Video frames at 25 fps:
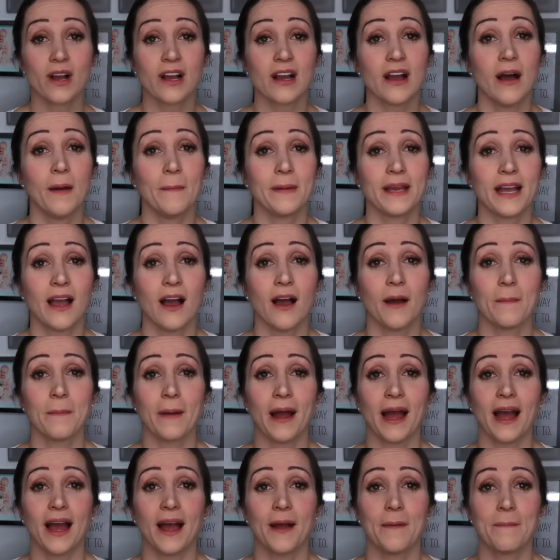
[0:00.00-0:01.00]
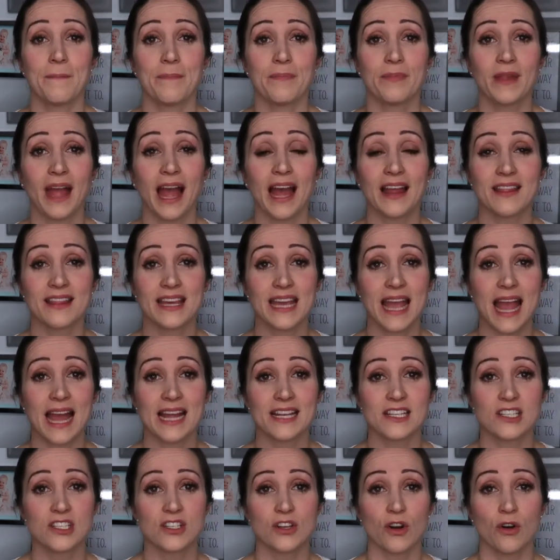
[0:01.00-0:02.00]
one coming up um, at the
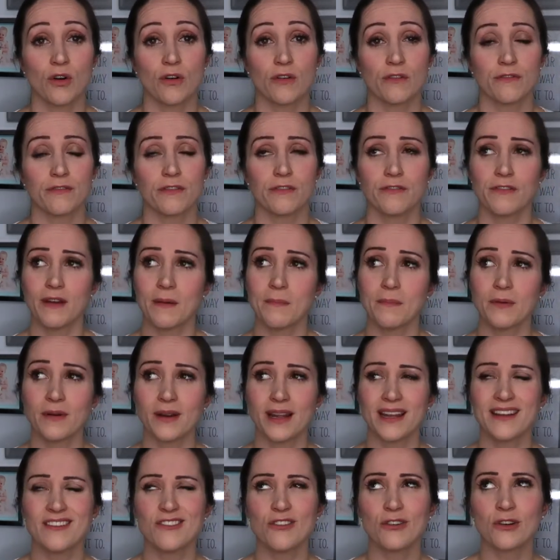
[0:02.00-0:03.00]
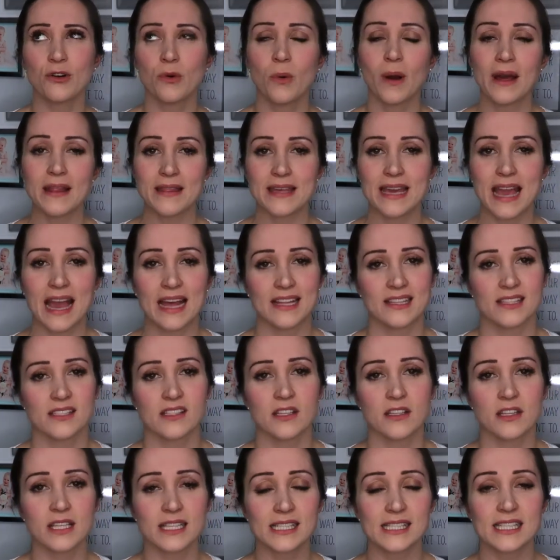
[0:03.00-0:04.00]
end of February, not quite the end.
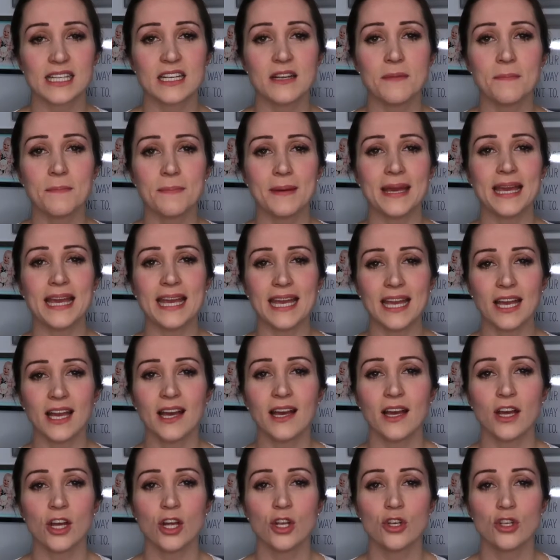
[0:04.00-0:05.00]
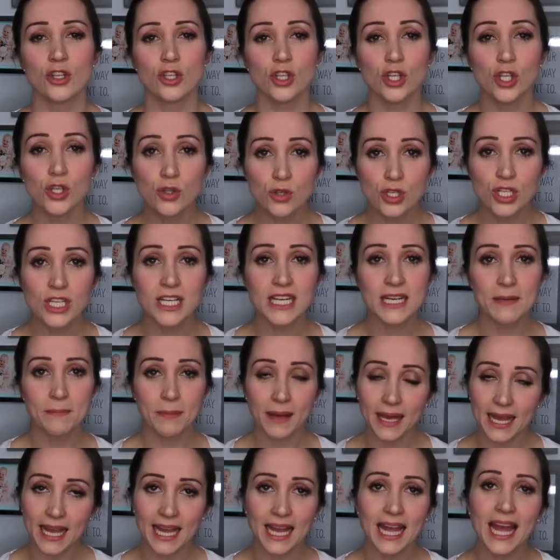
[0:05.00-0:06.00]
So that's going to be, usually
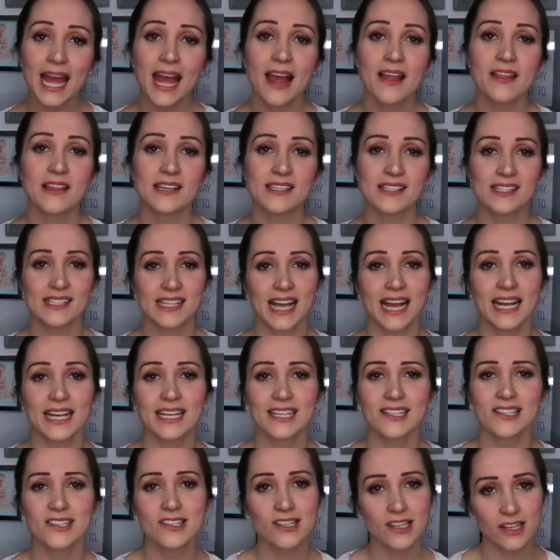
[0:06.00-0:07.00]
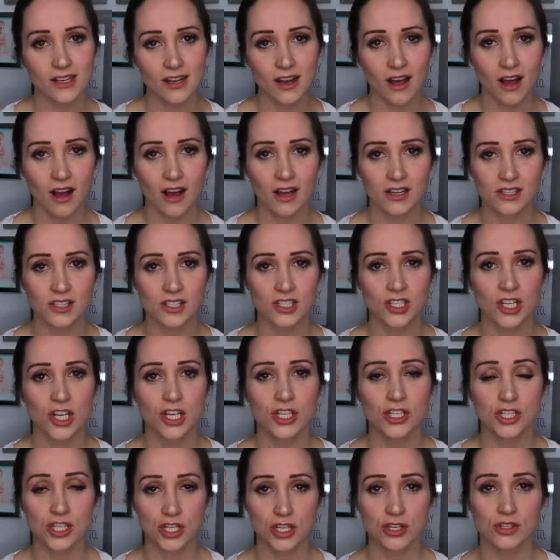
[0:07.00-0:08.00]
be the second to last
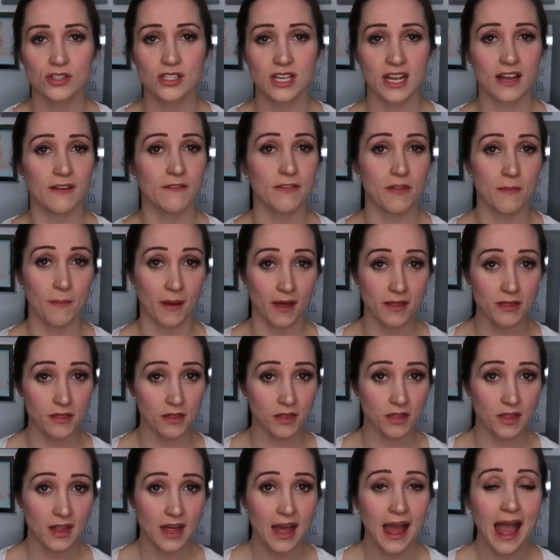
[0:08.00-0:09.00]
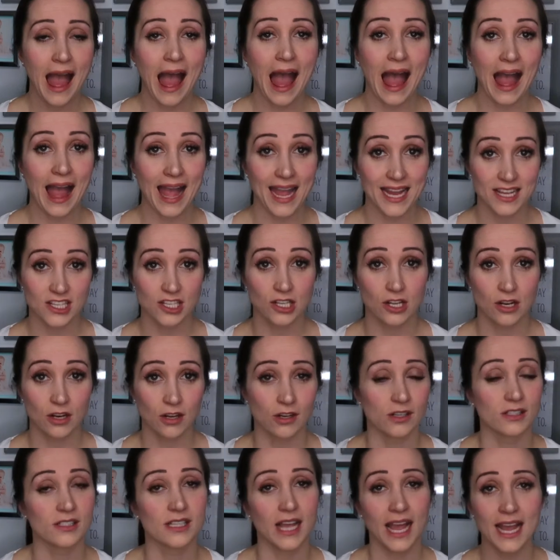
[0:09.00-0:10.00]
Tuesday of the month, at eight
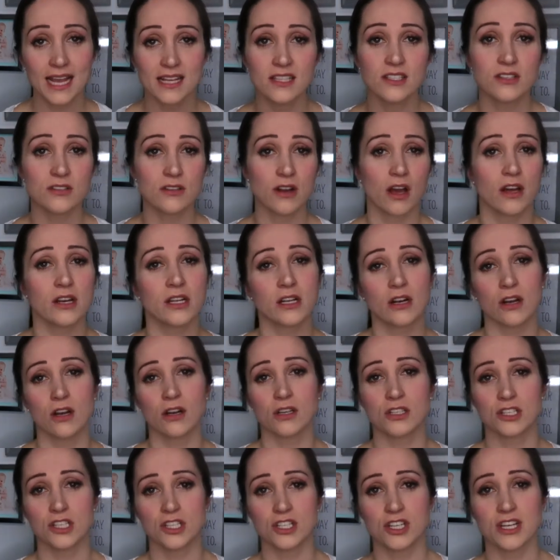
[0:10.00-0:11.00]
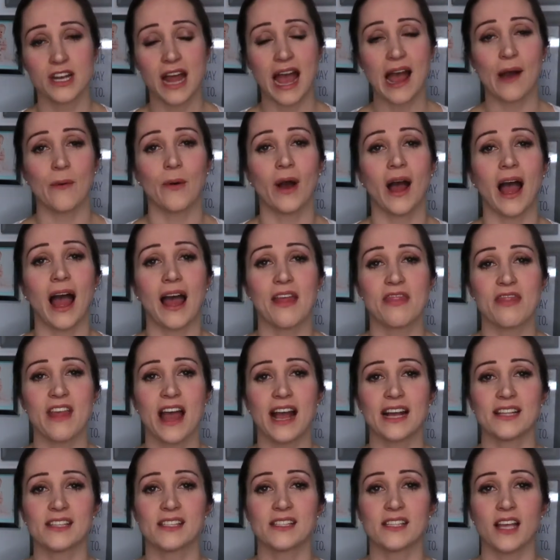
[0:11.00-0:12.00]
o'clock, so eight till nine o'clock, just an hour, and
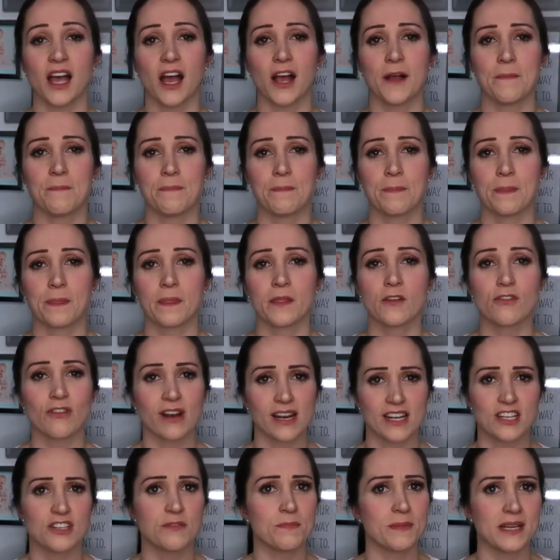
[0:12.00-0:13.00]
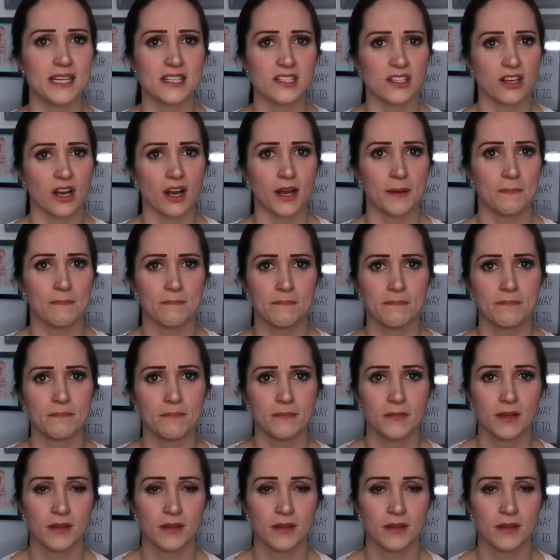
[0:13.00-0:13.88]
that's um, Greenwich Mean Time,